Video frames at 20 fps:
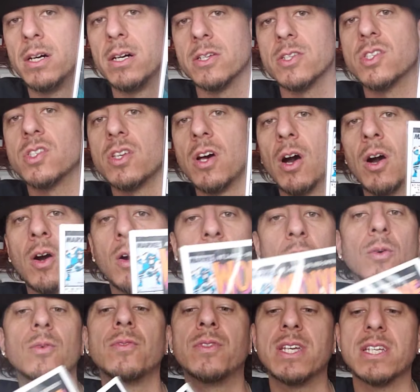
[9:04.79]

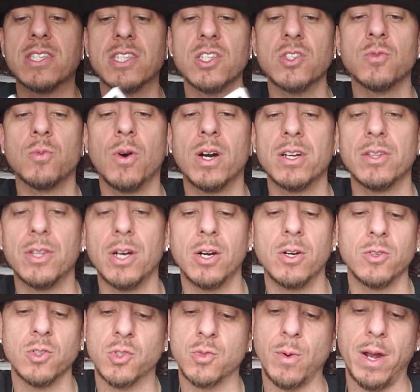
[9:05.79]
So this is one of
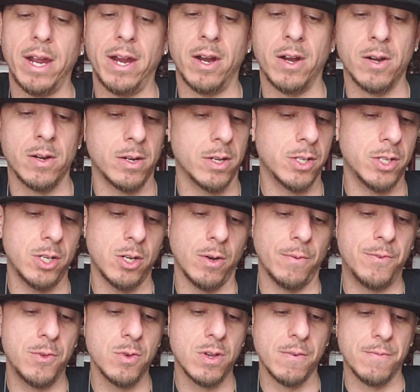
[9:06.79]
those where, you know,
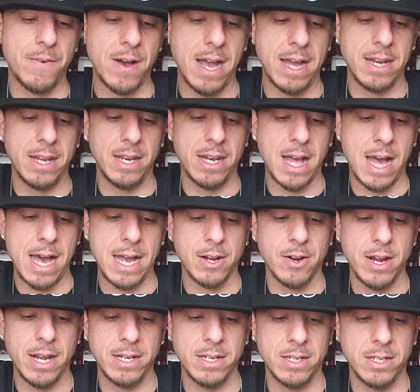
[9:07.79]
if you can find it in a high
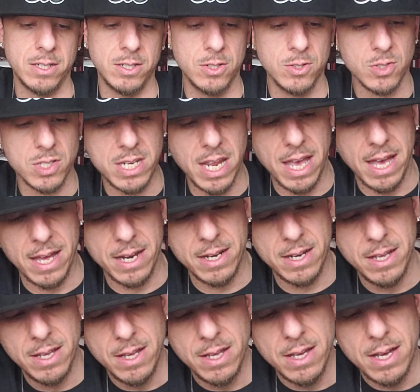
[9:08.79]
grade in a newsstand,